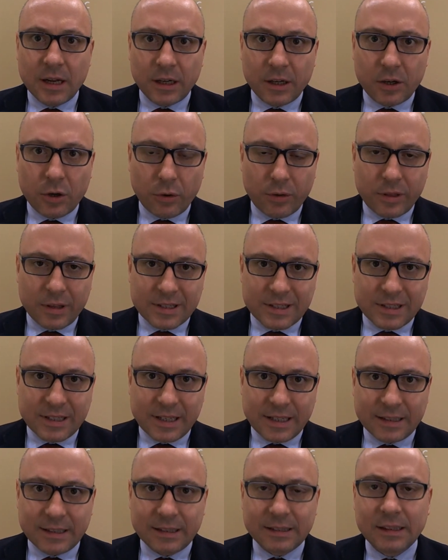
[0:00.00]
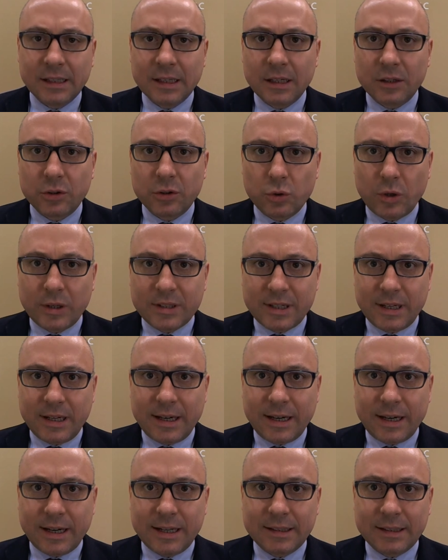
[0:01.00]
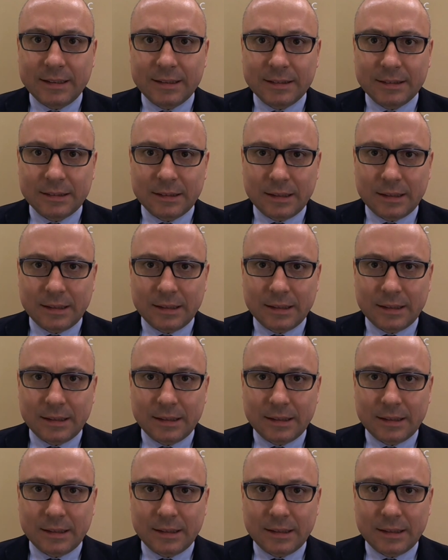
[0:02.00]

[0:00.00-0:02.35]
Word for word: Growth is needed to accelerate